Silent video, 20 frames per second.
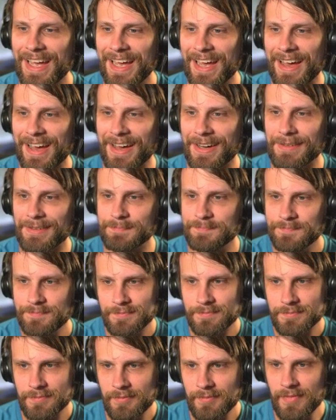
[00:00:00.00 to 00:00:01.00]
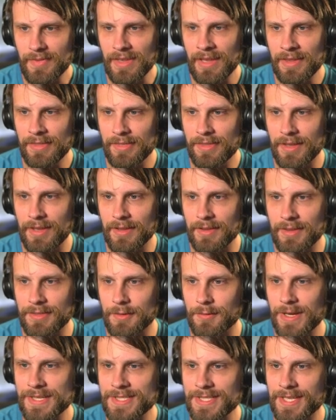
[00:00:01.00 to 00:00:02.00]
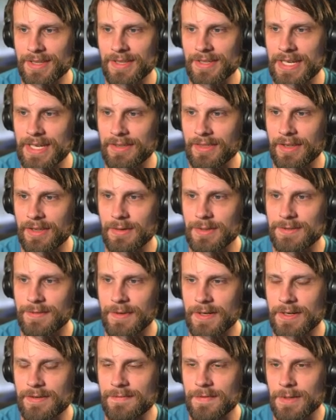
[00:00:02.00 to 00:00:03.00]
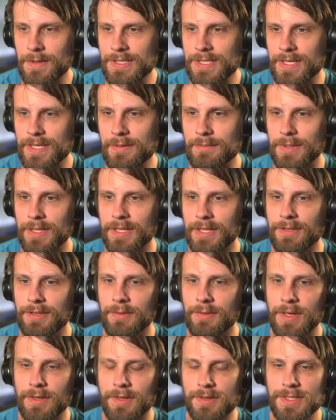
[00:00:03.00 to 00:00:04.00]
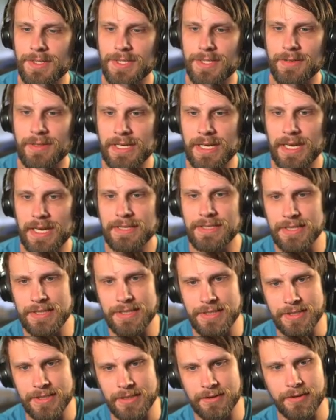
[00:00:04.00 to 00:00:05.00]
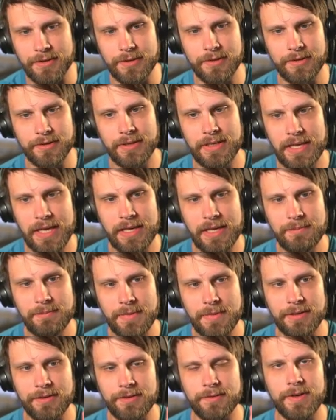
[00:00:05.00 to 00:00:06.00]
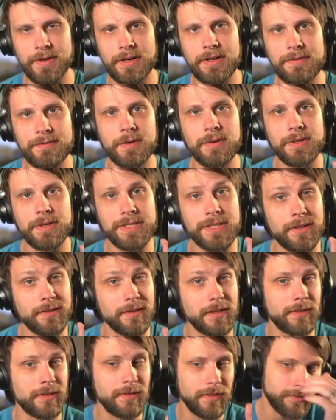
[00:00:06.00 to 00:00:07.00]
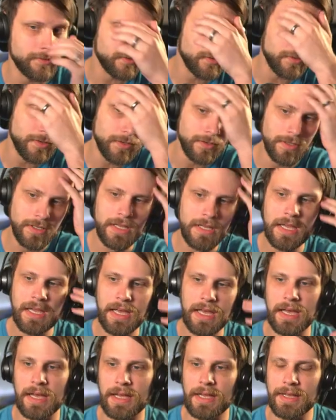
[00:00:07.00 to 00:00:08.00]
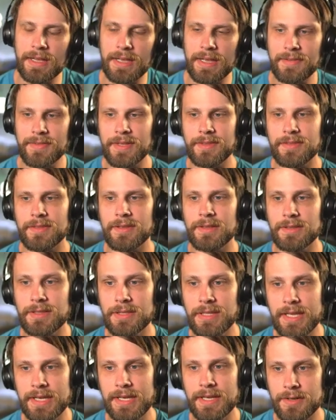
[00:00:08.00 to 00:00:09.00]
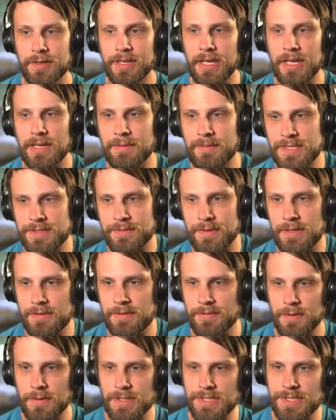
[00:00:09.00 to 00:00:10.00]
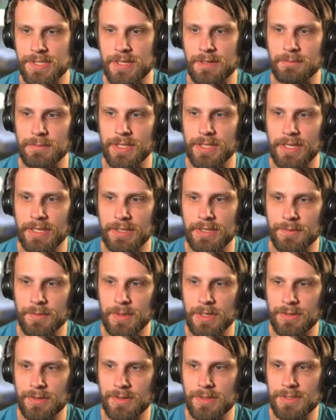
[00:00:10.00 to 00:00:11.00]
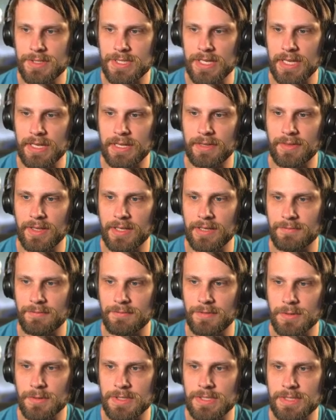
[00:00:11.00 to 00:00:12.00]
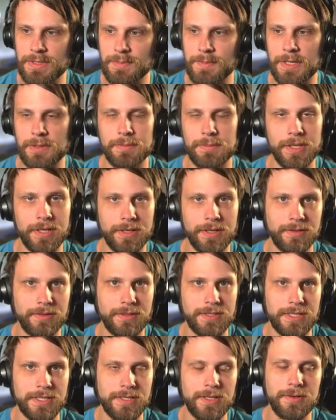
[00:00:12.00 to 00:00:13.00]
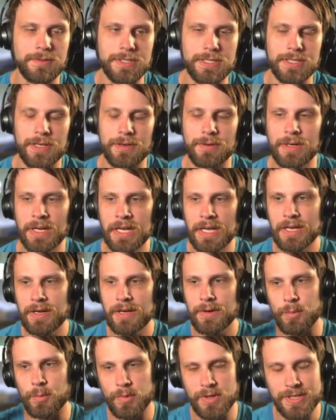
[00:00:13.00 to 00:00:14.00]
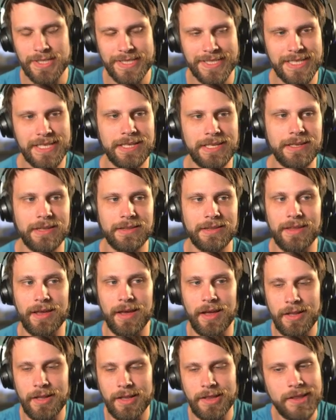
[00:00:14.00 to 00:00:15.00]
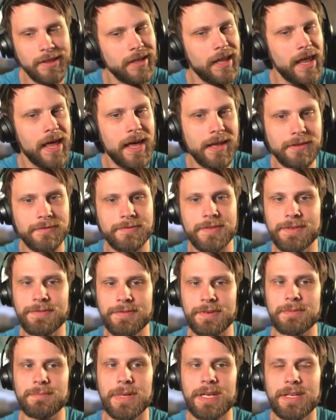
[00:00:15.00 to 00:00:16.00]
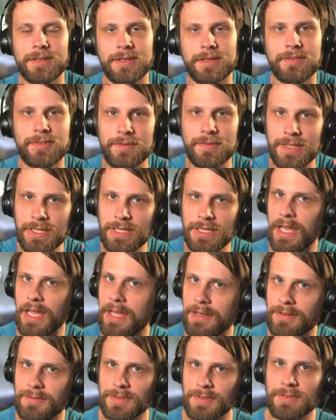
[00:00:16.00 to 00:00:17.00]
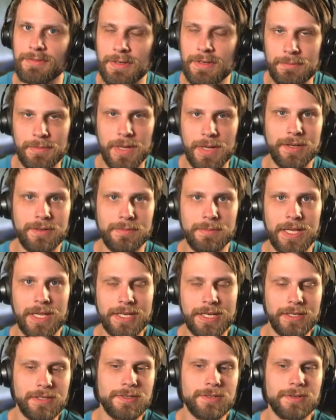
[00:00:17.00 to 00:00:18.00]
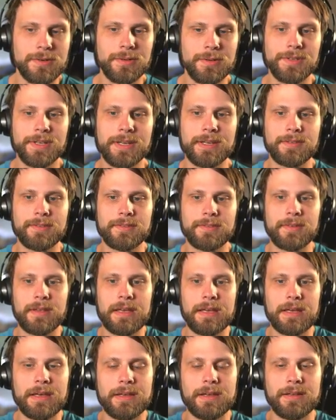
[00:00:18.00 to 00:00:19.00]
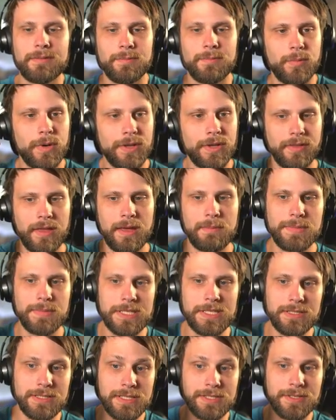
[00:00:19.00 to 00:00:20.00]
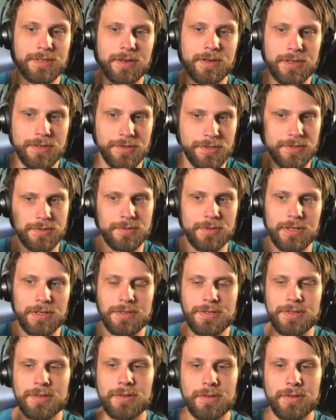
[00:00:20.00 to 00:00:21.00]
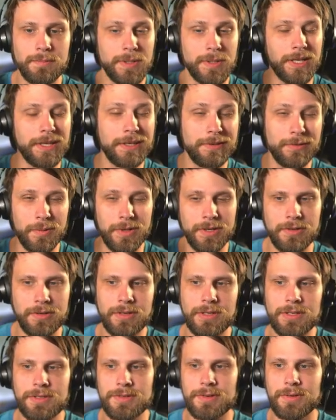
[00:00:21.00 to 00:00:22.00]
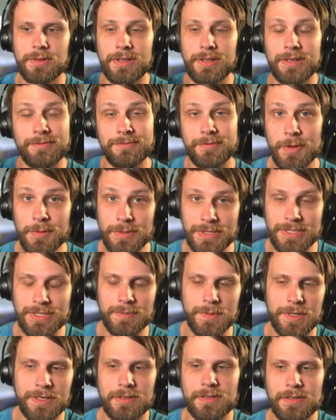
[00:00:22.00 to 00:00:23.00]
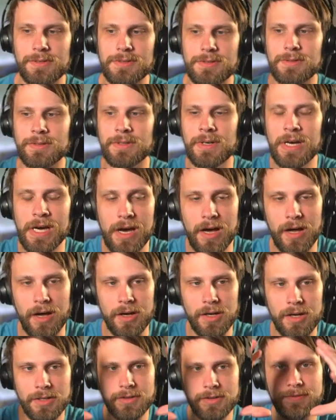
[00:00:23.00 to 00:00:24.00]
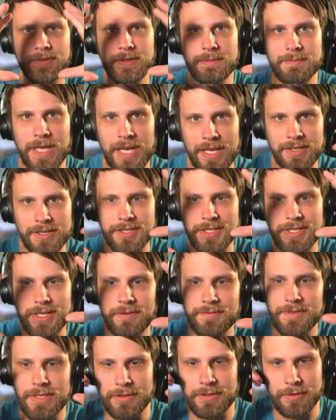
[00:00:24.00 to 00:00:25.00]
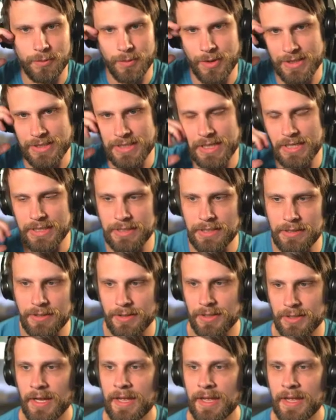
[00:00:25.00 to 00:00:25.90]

Um, the, the rest of the deck, though, is very focused on Planeswalkers, so the idea is that the early game is very focused on the discard, uh, and then the later game is very focused on Planeswalkers, and then Invoke Despair Blood on the Snow. So we're seeing a lot of different meldings of a lot of different mono black control decks, uh, whether that be discard, true control, planeswalker control, Invoke Despair control, all of them kind of shoved into one deck here.